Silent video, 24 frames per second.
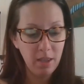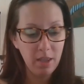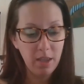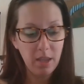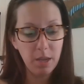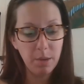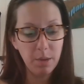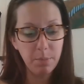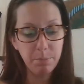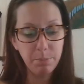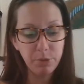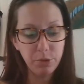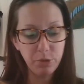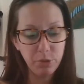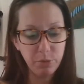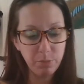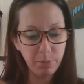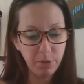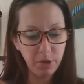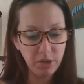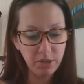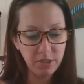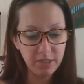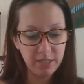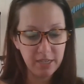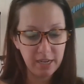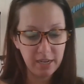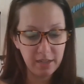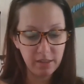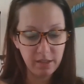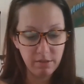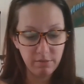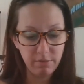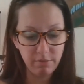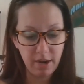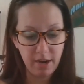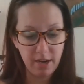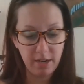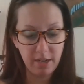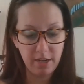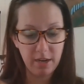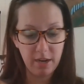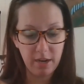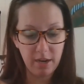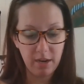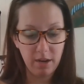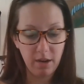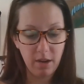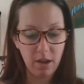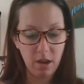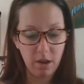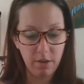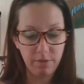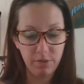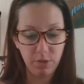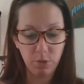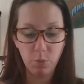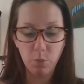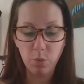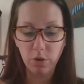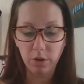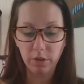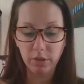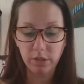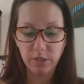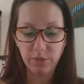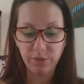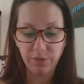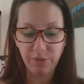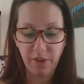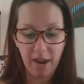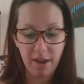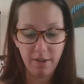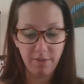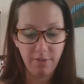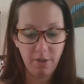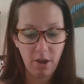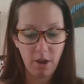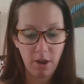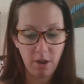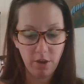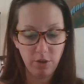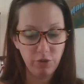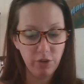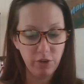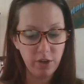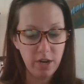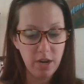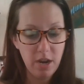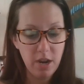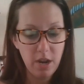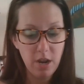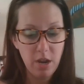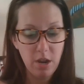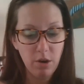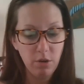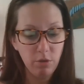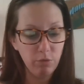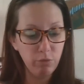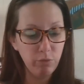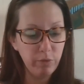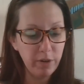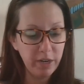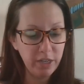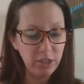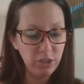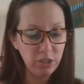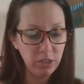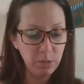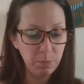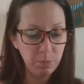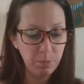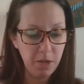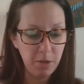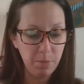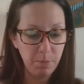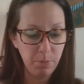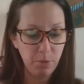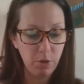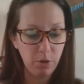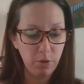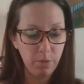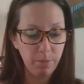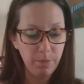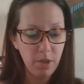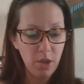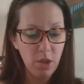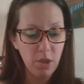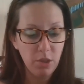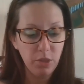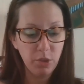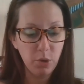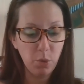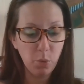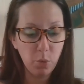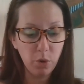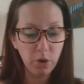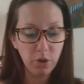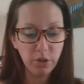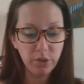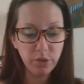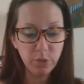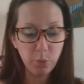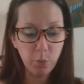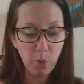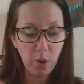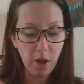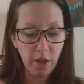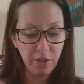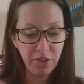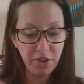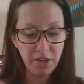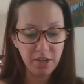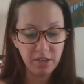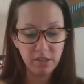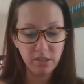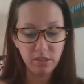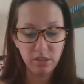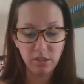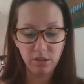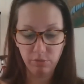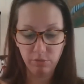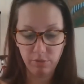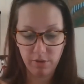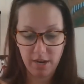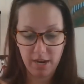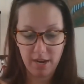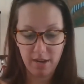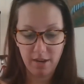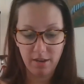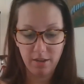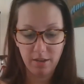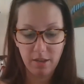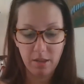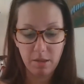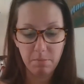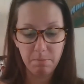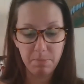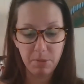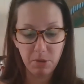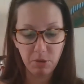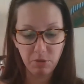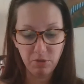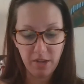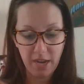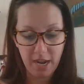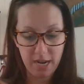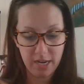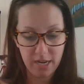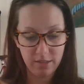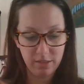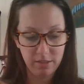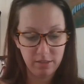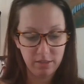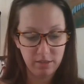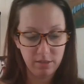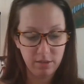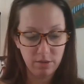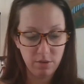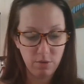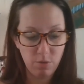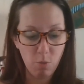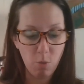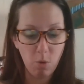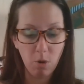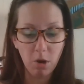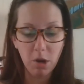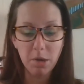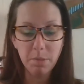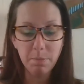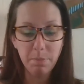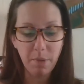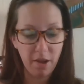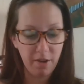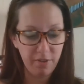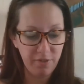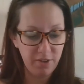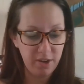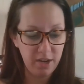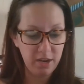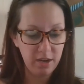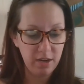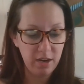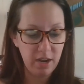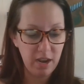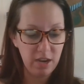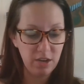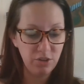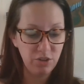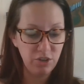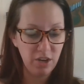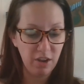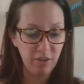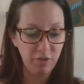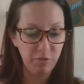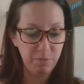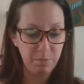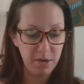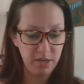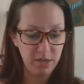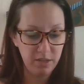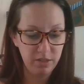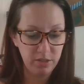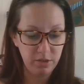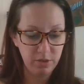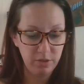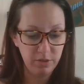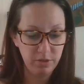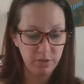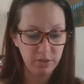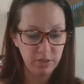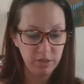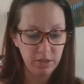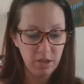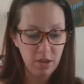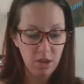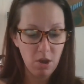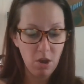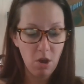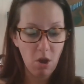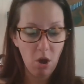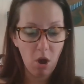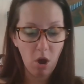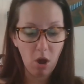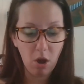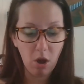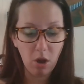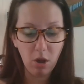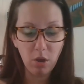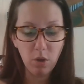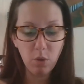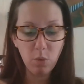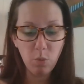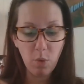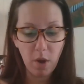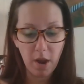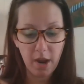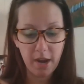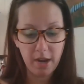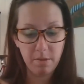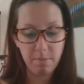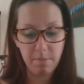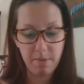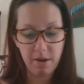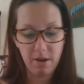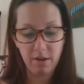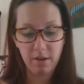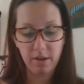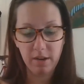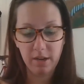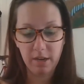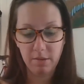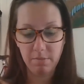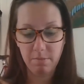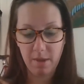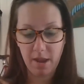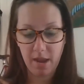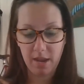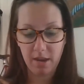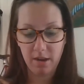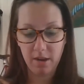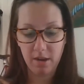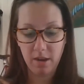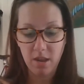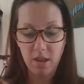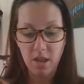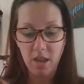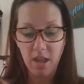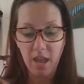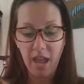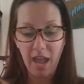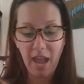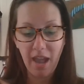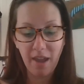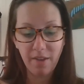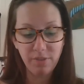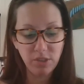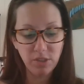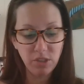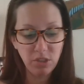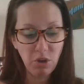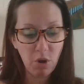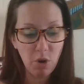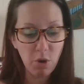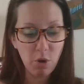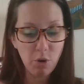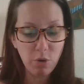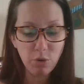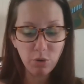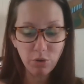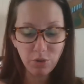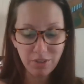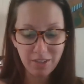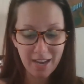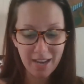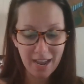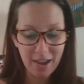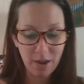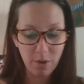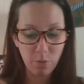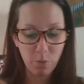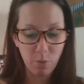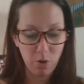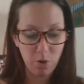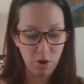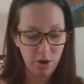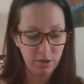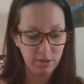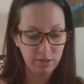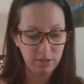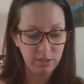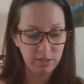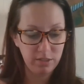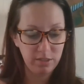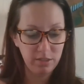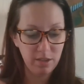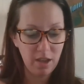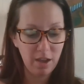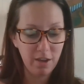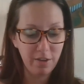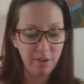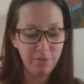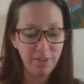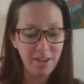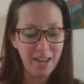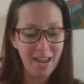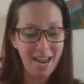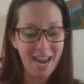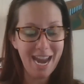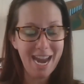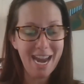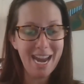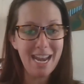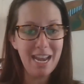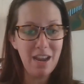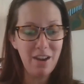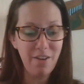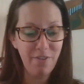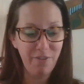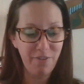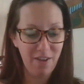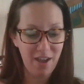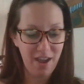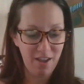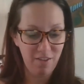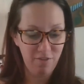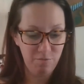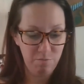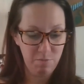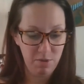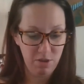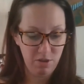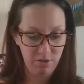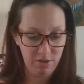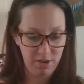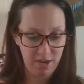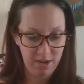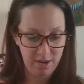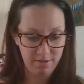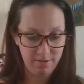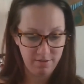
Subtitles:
In Bloomberg's daily ranking of the world's 500 richest people, the world's wealthiest 3, Bill Gates, Warren Buffett, and Jeff Bezos, all white American men, have total net worths of $85 billion,